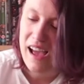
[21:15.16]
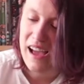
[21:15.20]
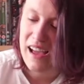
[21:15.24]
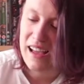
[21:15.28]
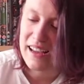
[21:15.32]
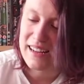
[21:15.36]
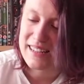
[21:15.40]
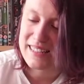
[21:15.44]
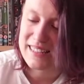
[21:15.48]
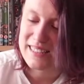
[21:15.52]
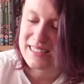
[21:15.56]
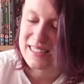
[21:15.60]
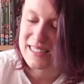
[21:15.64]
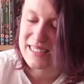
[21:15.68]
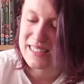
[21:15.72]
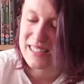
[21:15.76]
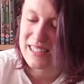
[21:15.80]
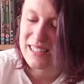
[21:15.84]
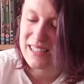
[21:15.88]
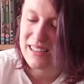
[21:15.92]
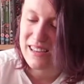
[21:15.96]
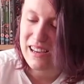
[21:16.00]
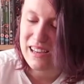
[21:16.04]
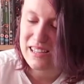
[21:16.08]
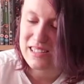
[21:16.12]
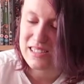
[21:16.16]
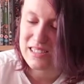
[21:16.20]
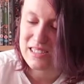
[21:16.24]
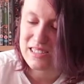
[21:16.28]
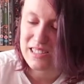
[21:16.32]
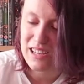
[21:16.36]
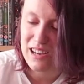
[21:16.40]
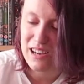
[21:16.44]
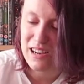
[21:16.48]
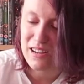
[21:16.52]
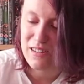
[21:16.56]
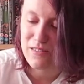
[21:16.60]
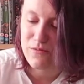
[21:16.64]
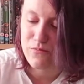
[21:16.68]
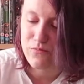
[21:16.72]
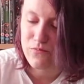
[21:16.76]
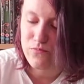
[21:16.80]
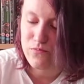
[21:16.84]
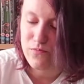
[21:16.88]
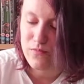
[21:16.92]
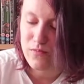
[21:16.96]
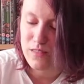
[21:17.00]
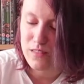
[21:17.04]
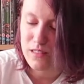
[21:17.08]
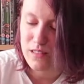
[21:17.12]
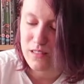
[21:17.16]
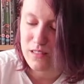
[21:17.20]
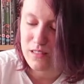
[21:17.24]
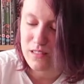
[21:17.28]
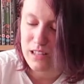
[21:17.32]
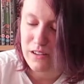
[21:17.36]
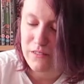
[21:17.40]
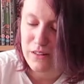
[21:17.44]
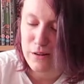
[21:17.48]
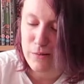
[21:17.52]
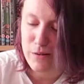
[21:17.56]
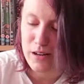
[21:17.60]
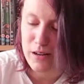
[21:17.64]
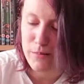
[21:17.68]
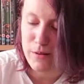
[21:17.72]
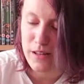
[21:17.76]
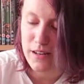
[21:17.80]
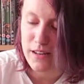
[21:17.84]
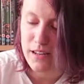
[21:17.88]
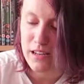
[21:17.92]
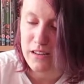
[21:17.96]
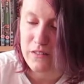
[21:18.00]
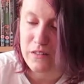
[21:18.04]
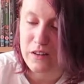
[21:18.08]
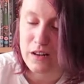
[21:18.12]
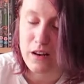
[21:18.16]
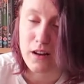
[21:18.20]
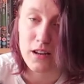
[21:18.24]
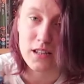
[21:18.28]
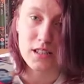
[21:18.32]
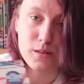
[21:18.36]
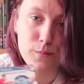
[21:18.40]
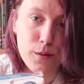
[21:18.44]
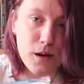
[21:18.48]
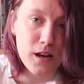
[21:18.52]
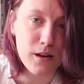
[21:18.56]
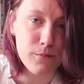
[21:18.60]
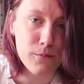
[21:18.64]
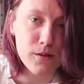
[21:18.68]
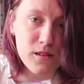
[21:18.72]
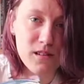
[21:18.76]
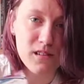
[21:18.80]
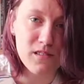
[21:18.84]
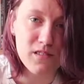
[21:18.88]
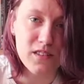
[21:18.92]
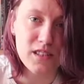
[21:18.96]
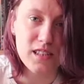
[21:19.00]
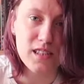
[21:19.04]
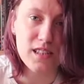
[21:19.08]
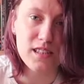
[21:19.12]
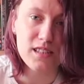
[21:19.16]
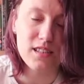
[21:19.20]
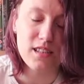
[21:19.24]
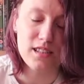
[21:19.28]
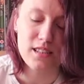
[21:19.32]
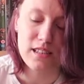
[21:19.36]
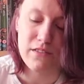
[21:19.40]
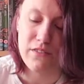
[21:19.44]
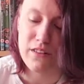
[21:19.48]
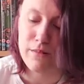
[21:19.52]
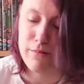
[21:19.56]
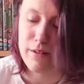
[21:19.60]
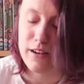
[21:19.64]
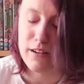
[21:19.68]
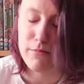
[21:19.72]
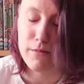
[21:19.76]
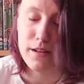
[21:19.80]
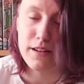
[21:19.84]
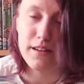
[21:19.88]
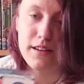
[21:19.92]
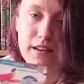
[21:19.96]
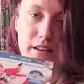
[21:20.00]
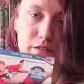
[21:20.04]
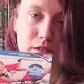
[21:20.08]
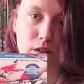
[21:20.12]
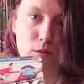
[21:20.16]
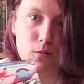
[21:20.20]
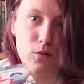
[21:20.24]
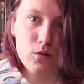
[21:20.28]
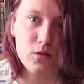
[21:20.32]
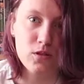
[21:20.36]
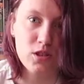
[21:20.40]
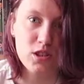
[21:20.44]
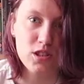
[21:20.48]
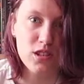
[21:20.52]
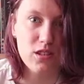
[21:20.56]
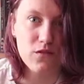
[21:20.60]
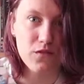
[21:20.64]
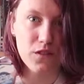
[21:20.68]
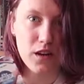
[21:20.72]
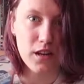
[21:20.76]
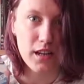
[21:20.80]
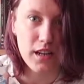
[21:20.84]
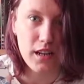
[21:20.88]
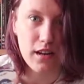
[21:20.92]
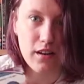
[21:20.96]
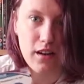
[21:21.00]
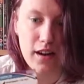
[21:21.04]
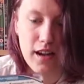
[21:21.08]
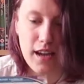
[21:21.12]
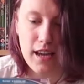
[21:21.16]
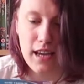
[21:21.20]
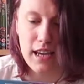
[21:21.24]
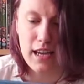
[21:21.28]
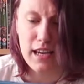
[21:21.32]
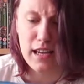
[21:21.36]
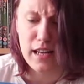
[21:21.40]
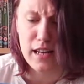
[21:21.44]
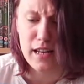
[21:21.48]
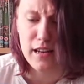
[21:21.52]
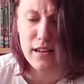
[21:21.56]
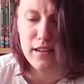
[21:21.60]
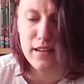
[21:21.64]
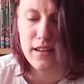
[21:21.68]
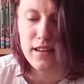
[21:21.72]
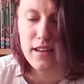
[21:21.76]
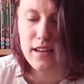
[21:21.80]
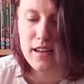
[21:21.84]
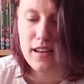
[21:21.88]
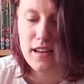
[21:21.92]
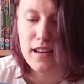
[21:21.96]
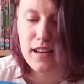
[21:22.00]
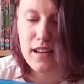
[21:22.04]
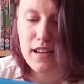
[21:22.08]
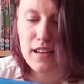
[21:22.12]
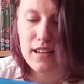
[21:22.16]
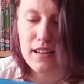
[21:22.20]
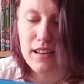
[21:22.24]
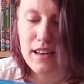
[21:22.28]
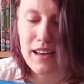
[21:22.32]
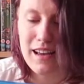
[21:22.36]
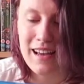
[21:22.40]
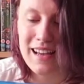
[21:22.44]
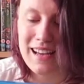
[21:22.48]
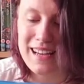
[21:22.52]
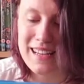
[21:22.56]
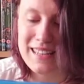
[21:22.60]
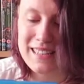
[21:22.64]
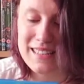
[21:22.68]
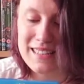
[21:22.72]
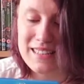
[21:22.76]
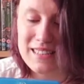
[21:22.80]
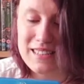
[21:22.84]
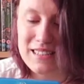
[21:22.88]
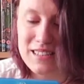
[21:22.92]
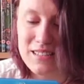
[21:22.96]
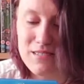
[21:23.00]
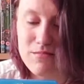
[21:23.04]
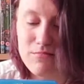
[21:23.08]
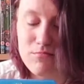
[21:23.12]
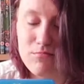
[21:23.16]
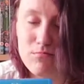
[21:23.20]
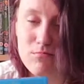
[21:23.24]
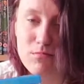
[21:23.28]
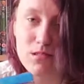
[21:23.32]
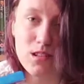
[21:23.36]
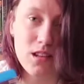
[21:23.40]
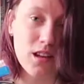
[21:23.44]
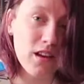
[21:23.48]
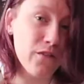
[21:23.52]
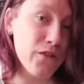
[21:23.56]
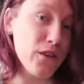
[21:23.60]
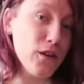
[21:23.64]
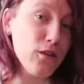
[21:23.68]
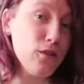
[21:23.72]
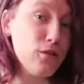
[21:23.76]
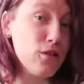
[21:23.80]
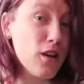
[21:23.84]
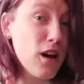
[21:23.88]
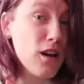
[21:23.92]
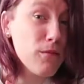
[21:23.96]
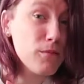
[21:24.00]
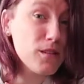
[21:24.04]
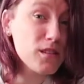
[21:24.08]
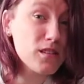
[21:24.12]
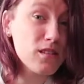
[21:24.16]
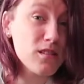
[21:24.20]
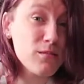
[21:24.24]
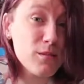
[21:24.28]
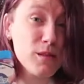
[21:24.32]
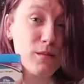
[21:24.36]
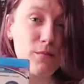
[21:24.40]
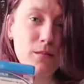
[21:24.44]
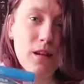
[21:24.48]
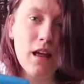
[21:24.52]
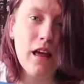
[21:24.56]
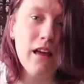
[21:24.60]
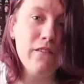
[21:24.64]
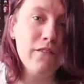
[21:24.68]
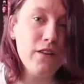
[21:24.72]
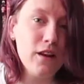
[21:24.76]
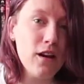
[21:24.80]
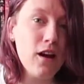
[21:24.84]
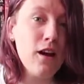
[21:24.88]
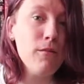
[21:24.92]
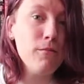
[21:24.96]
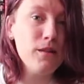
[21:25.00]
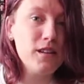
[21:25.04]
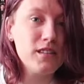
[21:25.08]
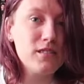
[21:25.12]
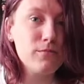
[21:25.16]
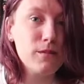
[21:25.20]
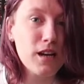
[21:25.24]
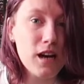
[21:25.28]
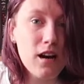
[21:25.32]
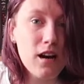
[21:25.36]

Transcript: and yeah, so definitely recommend it if you like spy movies. I definitely recommend it if you want just a funny night in. And if you like Miss if you like Melissa